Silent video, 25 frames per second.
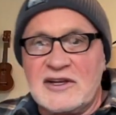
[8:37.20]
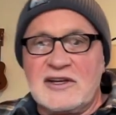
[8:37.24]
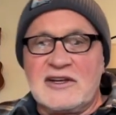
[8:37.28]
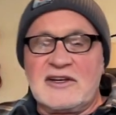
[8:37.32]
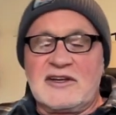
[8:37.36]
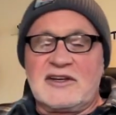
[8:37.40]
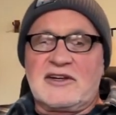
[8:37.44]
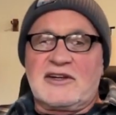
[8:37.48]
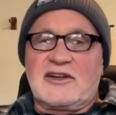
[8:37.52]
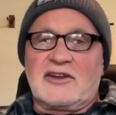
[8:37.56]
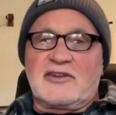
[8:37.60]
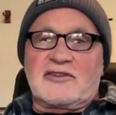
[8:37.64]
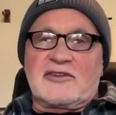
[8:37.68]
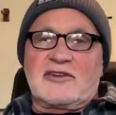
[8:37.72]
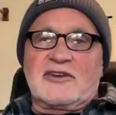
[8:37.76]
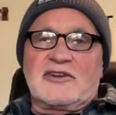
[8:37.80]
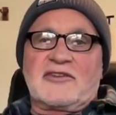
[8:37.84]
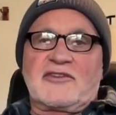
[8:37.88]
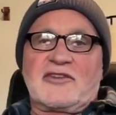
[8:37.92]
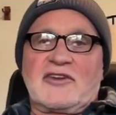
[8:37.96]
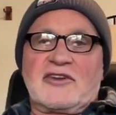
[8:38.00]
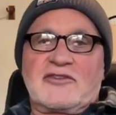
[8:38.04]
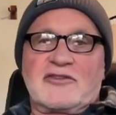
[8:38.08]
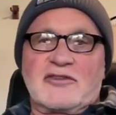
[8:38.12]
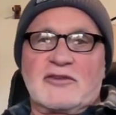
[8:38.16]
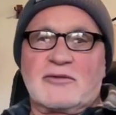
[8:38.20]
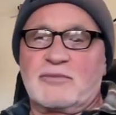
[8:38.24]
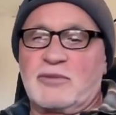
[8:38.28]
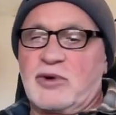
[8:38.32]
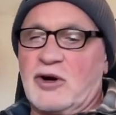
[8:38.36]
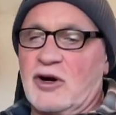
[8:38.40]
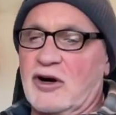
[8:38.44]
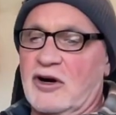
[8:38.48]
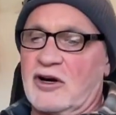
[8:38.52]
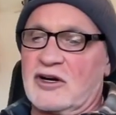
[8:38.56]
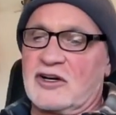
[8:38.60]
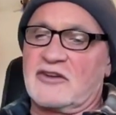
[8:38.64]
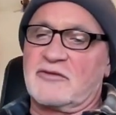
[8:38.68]
is an essential
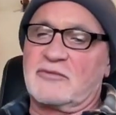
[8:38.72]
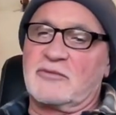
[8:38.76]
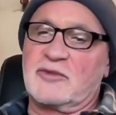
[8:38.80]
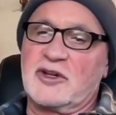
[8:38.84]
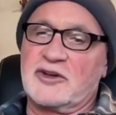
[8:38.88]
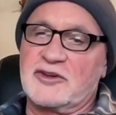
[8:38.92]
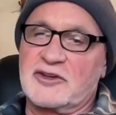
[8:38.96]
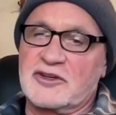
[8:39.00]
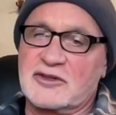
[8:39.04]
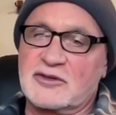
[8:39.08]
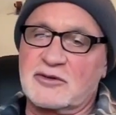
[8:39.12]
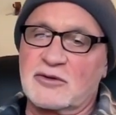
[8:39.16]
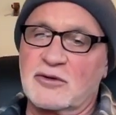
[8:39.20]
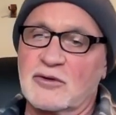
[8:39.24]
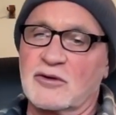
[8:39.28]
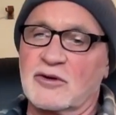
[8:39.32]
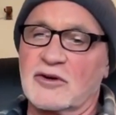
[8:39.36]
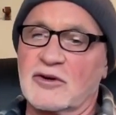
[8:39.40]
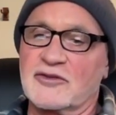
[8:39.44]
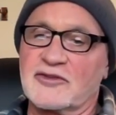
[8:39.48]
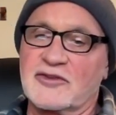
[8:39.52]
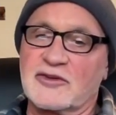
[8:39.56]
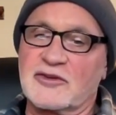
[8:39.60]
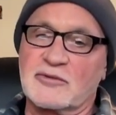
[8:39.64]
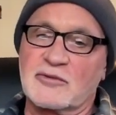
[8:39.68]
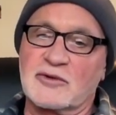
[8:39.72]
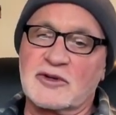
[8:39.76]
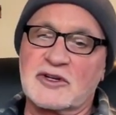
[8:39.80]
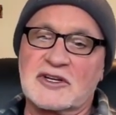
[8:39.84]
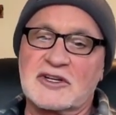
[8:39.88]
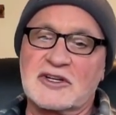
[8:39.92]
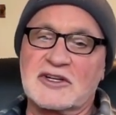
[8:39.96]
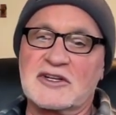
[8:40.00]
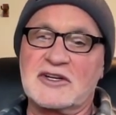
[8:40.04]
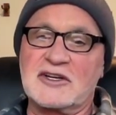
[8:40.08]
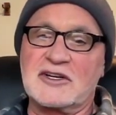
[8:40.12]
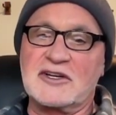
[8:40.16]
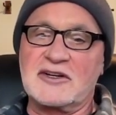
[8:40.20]
part of building chords, and we're going to
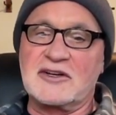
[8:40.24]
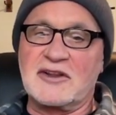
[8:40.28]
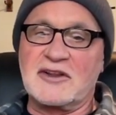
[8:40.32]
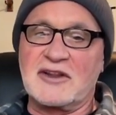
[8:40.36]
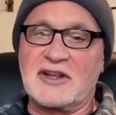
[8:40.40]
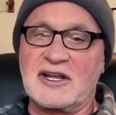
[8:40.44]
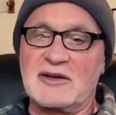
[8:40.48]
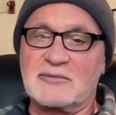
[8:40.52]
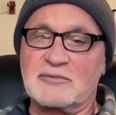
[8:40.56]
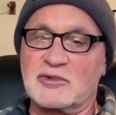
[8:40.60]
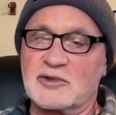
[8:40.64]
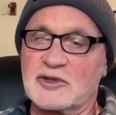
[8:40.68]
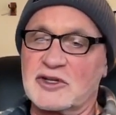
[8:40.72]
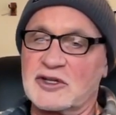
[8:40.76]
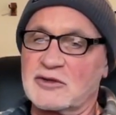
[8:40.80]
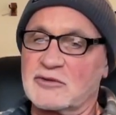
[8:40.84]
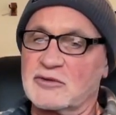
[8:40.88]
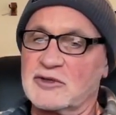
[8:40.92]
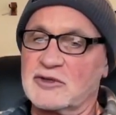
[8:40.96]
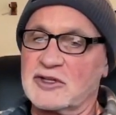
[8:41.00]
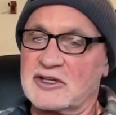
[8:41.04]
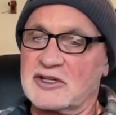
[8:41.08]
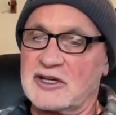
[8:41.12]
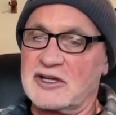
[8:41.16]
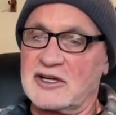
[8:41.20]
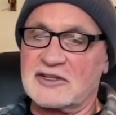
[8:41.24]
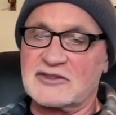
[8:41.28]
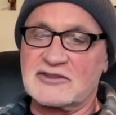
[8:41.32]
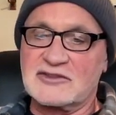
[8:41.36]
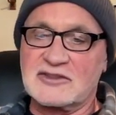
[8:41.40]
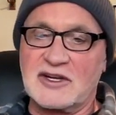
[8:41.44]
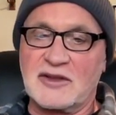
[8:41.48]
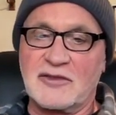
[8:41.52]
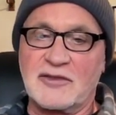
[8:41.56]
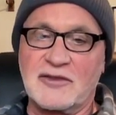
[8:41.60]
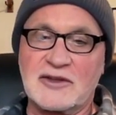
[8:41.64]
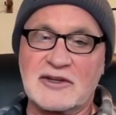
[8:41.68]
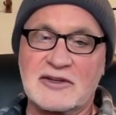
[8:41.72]
get into that pretty quick. Actually, I
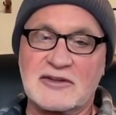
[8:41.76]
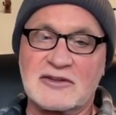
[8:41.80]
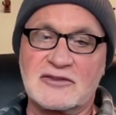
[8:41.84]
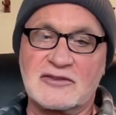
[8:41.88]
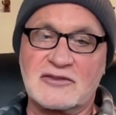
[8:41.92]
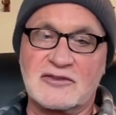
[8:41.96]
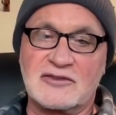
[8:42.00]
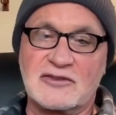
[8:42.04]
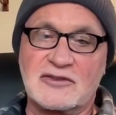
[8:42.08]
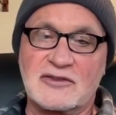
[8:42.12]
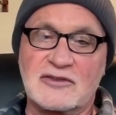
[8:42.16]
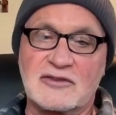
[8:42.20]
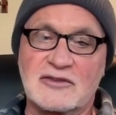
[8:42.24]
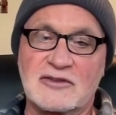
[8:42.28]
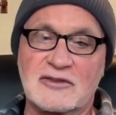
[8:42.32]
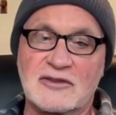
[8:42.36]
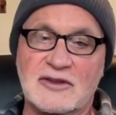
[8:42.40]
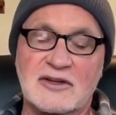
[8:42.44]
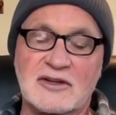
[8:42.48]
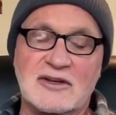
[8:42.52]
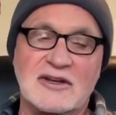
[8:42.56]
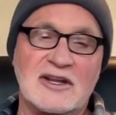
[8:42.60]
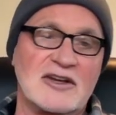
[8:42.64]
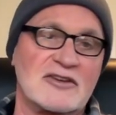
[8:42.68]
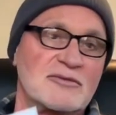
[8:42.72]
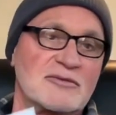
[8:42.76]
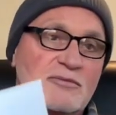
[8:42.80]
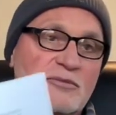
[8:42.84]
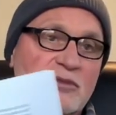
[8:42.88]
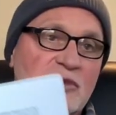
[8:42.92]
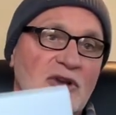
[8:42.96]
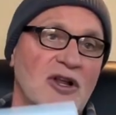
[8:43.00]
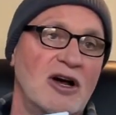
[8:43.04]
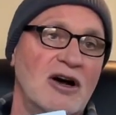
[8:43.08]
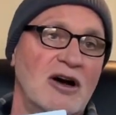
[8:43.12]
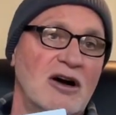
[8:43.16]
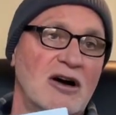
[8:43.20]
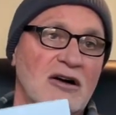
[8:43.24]
think it's the next
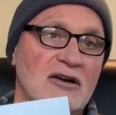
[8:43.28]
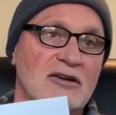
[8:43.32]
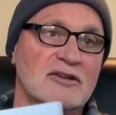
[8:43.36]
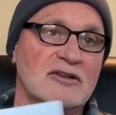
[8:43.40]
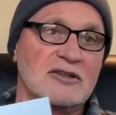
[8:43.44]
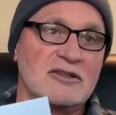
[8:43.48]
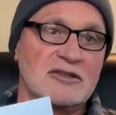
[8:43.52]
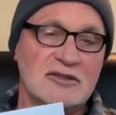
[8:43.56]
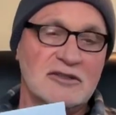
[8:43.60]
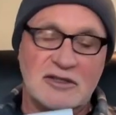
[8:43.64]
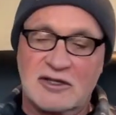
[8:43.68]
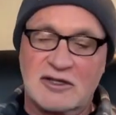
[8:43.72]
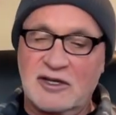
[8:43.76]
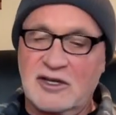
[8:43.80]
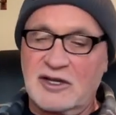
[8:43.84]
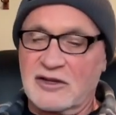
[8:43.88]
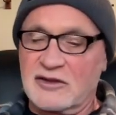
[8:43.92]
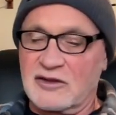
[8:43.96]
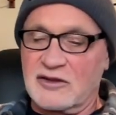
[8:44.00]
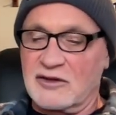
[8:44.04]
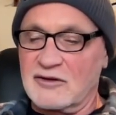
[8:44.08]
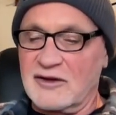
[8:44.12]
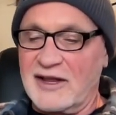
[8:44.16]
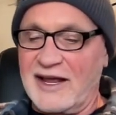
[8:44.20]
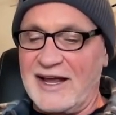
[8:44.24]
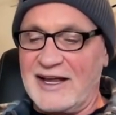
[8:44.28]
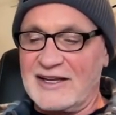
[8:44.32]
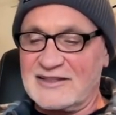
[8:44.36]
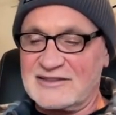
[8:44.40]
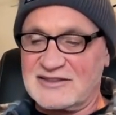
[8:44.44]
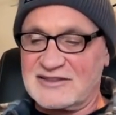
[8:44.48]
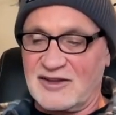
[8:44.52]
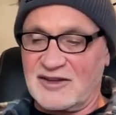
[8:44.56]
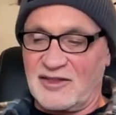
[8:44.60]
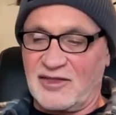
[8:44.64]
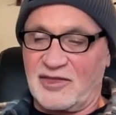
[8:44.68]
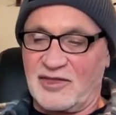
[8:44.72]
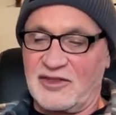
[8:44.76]
blog, the last
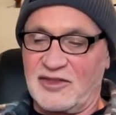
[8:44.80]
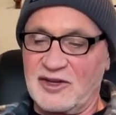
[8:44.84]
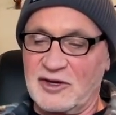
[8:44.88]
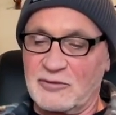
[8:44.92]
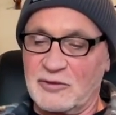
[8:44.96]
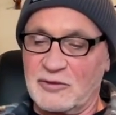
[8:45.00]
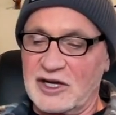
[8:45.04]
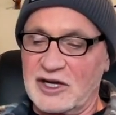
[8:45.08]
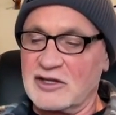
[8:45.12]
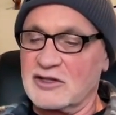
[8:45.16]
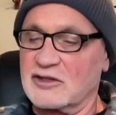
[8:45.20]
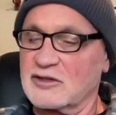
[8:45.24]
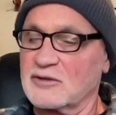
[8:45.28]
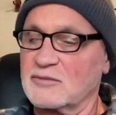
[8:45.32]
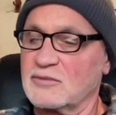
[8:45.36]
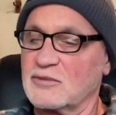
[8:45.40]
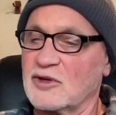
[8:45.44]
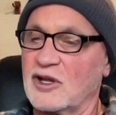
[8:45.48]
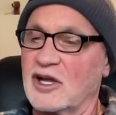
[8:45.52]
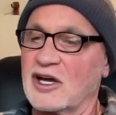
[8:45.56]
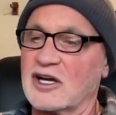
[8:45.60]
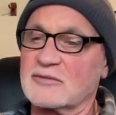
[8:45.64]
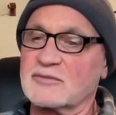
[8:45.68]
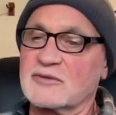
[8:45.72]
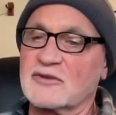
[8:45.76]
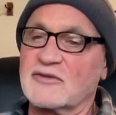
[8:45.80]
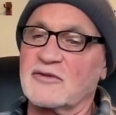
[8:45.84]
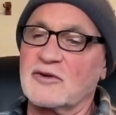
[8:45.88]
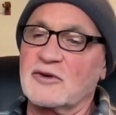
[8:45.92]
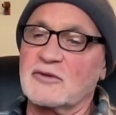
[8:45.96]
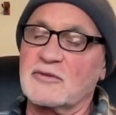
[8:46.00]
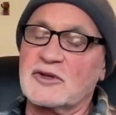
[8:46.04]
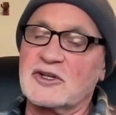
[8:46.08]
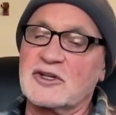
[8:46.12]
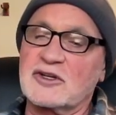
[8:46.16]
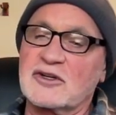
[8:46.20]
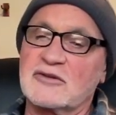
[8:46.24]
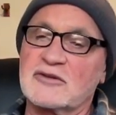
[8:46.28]
theoretical blog before
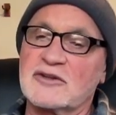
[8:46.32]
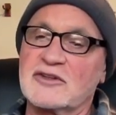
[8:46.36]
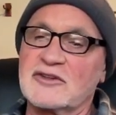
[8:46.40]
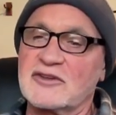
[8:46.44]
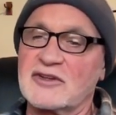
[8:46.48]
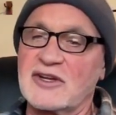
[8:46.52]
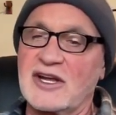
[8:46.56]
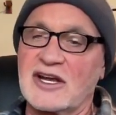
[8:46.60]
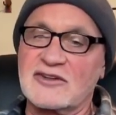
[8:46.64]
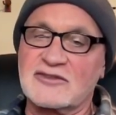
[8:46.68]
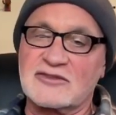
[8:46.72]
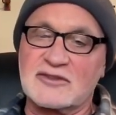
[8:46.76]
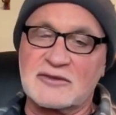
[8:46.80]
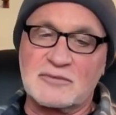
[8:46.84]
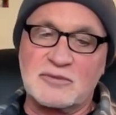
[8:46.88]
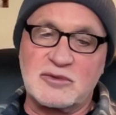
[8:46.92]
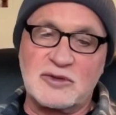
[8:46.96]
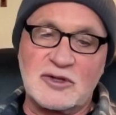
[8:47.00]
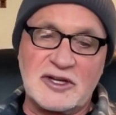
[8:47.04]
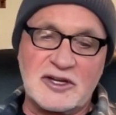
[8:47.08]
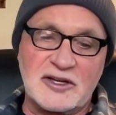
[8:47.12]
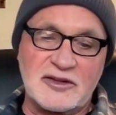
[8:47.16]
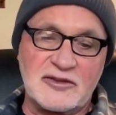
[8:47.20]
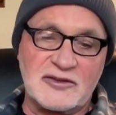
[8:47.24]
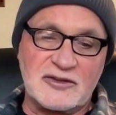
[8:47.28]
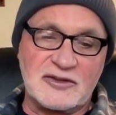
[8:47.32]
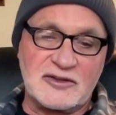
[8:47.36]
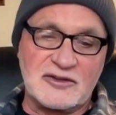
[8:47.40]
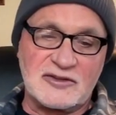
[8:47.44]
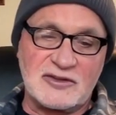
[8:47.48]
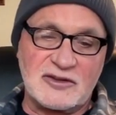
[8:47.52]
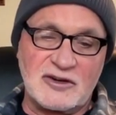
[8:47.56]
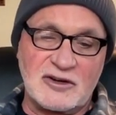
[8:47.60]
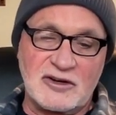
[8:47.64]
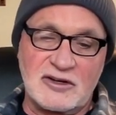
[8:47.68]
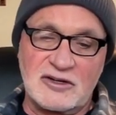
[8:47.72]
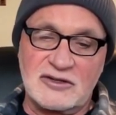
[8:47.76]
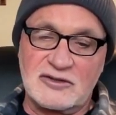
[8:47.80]
we go into actually playing the
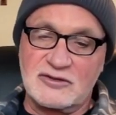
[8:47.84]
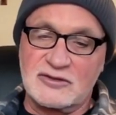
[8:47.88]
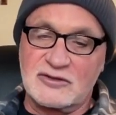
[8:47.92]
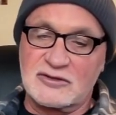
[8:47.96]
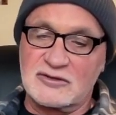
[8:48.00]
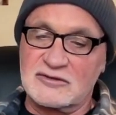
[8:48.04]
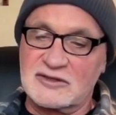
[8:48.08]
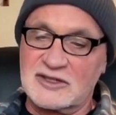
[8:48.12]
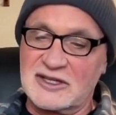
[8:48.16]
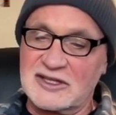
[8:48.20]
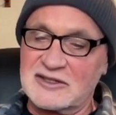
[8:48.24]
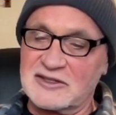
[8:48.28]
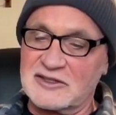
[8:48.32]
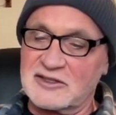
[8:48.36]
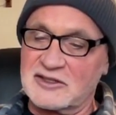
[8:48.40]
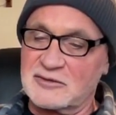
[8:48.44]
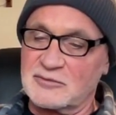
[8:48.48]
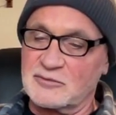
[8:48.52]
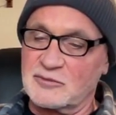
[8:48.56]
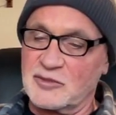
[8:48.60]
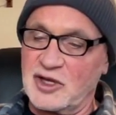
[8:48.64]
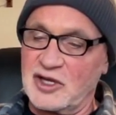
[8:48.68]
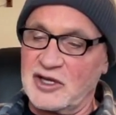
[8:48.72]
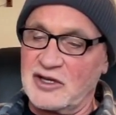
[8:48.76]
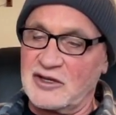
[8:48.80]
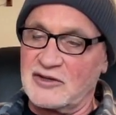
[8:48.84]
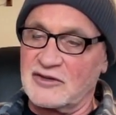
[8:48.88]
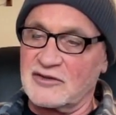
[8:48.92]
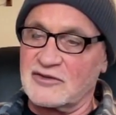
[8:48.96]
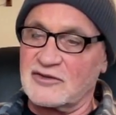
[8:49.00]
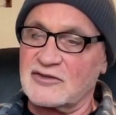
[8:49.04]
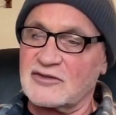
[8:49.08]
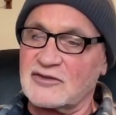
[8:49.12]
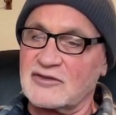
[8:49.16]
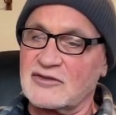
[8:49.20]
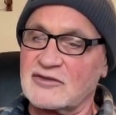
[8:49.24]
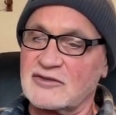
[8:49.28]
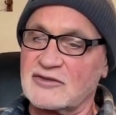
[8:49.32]
guitar, ukulele, and
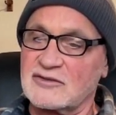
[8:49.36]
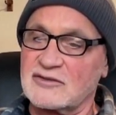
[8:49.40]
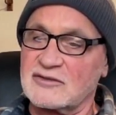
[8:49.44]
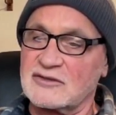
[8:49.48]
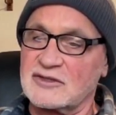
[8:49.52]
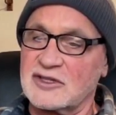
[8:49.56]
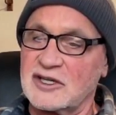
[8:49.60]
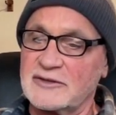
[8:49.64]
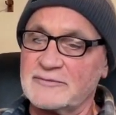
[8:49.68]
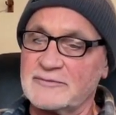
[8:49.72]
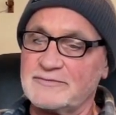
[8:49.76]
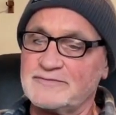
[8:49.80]
bass. Okay,